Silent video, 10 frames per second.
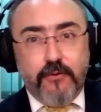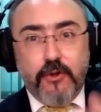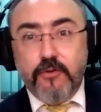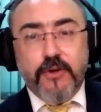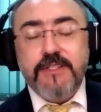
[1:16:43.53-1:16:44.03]

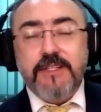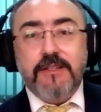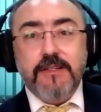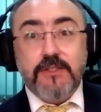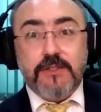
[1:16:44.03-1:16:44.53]

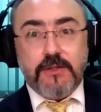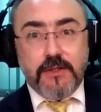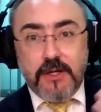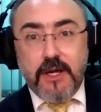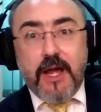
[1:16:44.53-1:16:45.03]
universities,
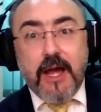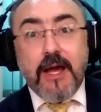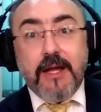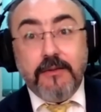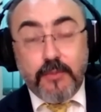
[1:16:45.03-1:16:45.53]

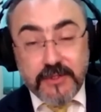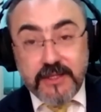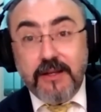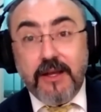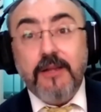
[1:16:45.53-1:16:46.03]
and
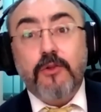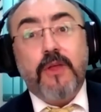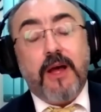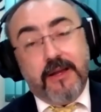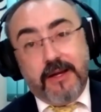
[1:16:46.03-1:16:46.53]
presenting it to
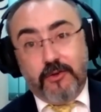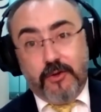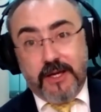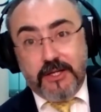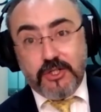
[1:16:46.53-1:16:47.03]
the higher
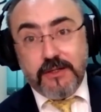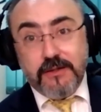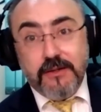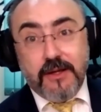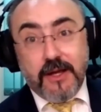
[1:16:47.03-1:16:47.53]
education
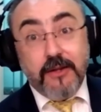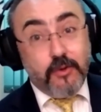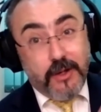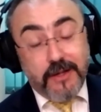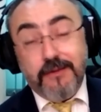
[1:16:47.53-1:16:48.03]
and
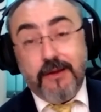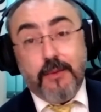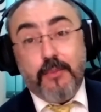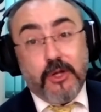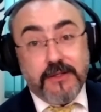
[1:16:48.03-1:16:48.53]
creating a
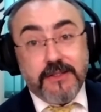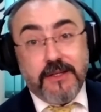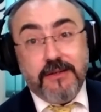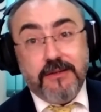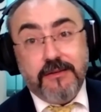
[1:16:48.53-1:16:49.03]

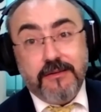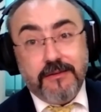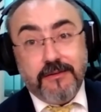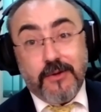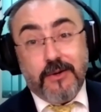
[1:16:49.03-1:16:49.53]
policy.
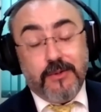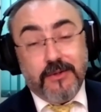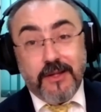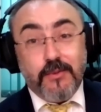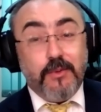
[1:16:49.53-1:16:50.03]
Wow,
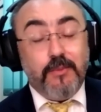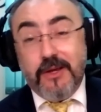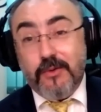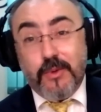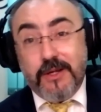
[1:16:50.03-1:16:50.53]
that would be
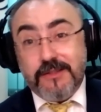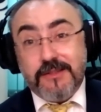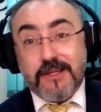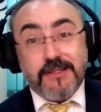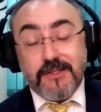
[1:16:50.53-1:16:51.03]
a great
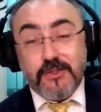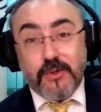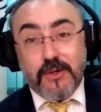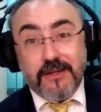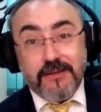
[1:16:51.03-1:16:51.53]
success
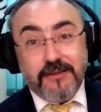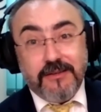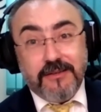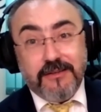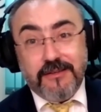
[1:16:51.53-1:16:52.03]
story.
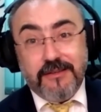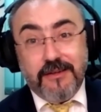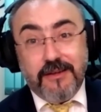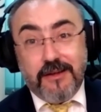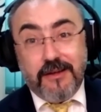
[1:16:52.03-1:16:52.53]

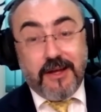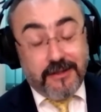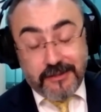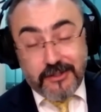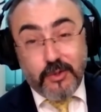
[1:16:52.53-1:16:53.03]

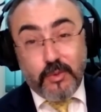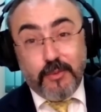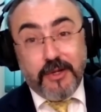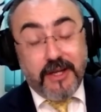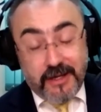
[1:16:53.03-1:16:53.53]
And it's
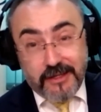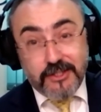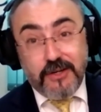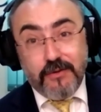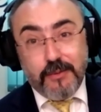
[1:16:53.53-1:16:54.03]
doable and
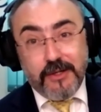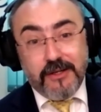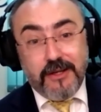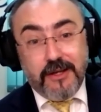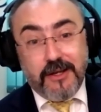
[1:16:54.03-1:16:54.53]
achievable,
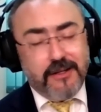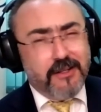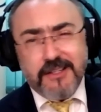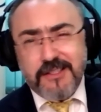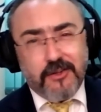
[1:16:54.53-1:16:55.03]
and
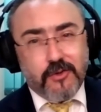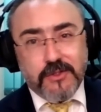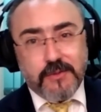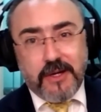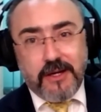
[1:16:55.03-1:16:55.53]
it doesn't
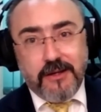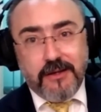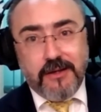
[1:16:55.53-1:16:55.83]
cost money.